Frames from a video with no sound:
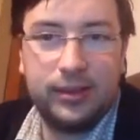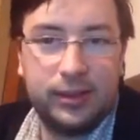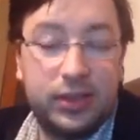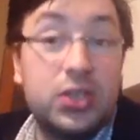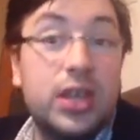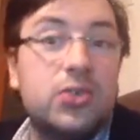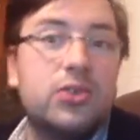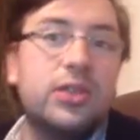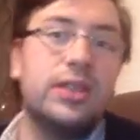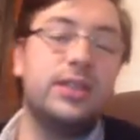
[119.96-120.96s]

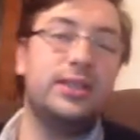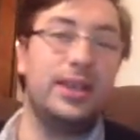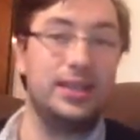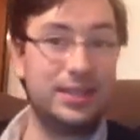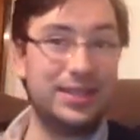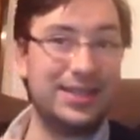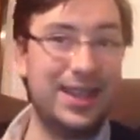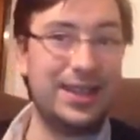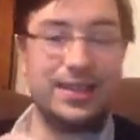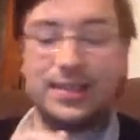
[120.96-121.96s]
citrusy, zesty
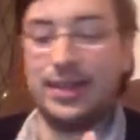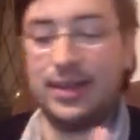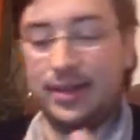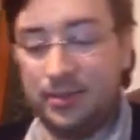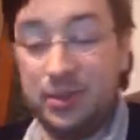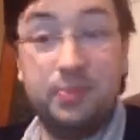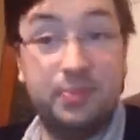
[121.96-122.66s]
scent. It's